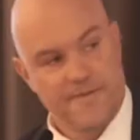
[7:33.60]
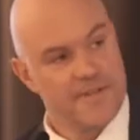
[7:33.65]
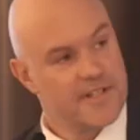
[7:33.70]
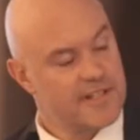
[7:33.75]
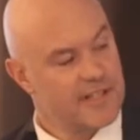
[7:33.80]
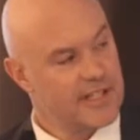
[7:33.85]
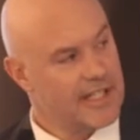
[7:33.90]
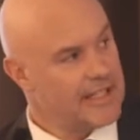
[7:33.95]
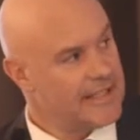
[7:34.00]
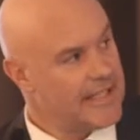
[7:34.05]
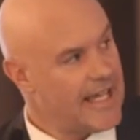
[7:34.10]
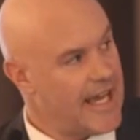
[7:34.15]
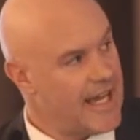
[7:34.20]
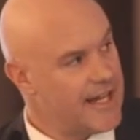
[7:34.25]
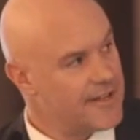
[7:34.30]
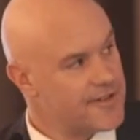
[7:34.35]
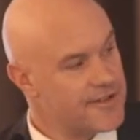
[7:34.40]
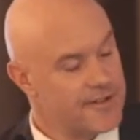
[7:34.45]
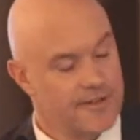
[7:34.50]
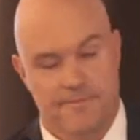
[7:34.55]
obviously a
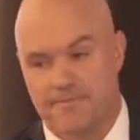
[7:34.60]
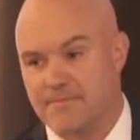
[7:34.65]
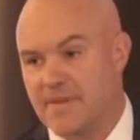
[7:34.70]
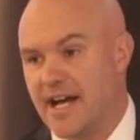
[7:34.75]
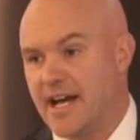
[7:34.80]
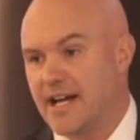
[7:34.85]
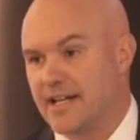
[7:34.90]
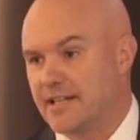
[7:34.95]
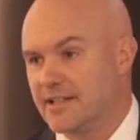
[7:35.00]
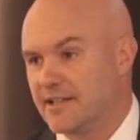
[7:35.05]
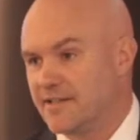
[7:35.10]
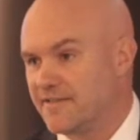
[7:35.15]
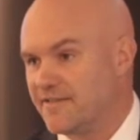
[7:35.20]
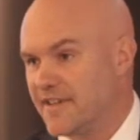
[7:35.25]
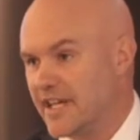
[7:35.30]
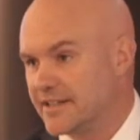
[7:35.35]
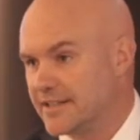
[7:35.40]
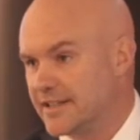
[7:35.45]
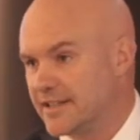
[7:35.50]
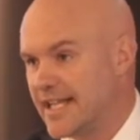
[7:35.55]
large supermarket, in
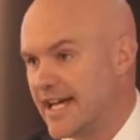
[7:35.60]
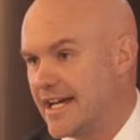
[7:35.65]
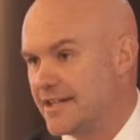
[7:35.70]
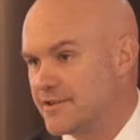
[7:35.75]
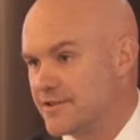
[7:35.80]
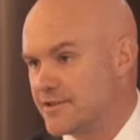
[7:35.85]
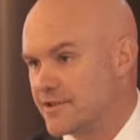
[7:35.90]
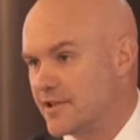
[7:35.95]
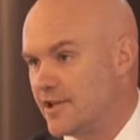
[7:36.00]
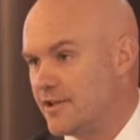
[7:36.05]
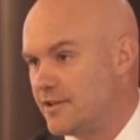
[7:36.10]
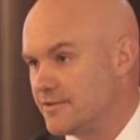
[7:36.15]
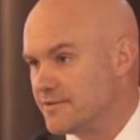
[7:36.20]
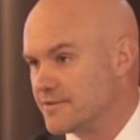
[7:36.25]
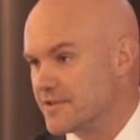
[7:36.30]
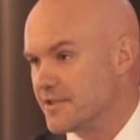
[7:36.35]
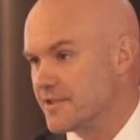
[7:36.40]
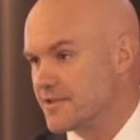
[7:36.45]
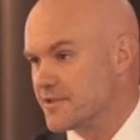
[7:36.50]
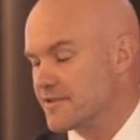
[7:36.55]
fact the largest
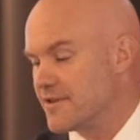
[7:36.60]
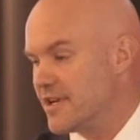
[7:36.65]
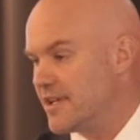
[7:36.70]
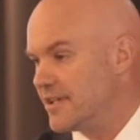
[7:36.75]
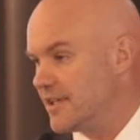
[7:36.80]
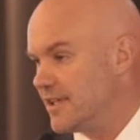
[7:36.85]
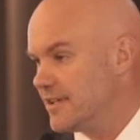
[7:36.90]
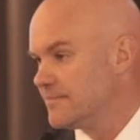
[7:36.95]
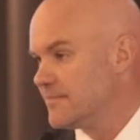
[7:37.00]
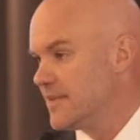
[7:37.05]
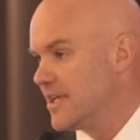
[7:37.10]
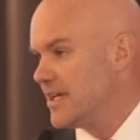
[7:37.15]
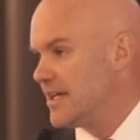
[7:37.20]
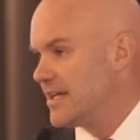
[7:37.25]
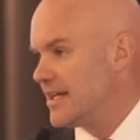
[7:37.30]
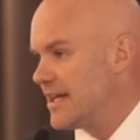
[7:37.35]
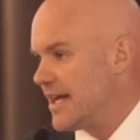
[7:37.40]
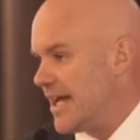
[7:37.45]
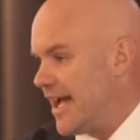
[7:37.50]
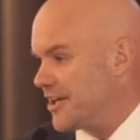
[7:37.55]
Coles in Australia,
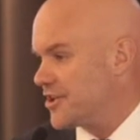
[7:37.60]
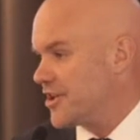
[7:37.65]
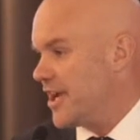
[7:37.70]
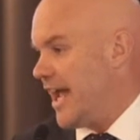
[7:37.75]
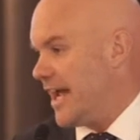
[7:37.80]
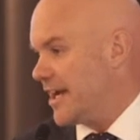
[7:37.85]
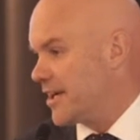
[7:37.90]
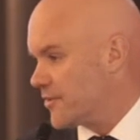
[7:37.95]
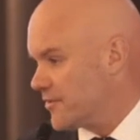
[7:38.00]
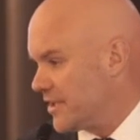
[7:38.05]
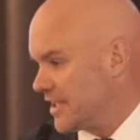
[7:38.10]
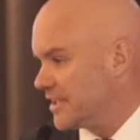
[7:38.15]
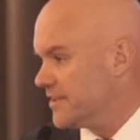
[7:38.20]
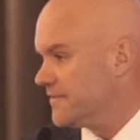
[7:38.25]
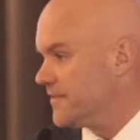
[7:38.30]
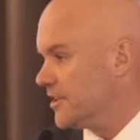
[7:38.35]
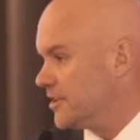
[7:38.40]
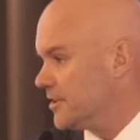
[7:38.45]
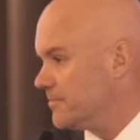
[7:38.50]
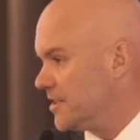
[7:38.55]
an anchoring
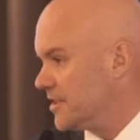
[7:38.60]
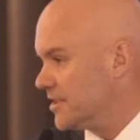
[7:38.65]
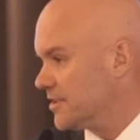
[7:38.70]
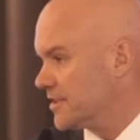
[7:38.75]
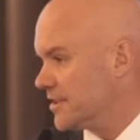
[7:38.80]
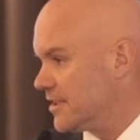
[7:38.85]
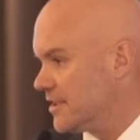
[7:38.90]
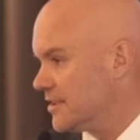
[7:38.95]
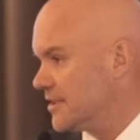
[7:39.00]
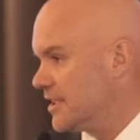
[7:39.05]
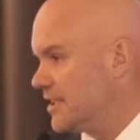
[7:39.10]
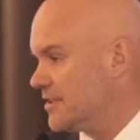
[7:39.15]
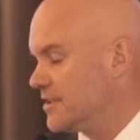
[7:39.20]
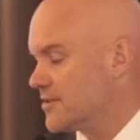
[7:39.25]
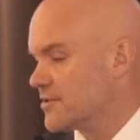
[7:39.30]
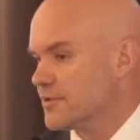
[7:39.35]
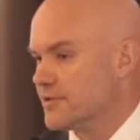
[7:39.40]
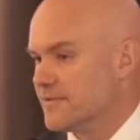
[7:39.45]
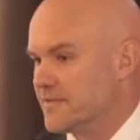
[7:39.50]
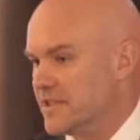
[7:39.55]
development at the in
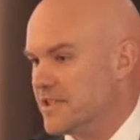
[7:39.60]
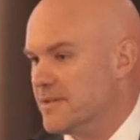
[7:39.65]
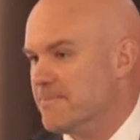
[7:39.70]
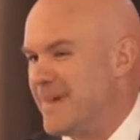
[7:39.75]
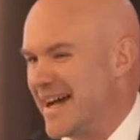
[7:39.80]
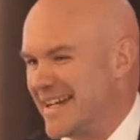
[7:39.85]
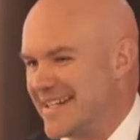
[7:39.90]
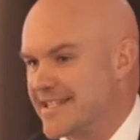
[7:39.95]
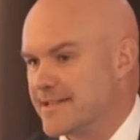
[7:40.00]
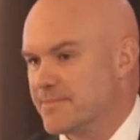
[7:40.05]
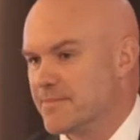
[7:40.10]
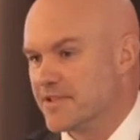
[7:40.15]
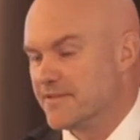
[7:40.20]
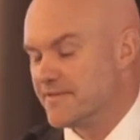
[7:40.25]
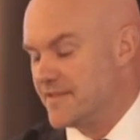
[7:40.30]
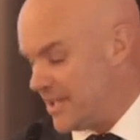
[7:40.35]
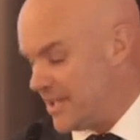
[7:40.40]
sort of in the basement of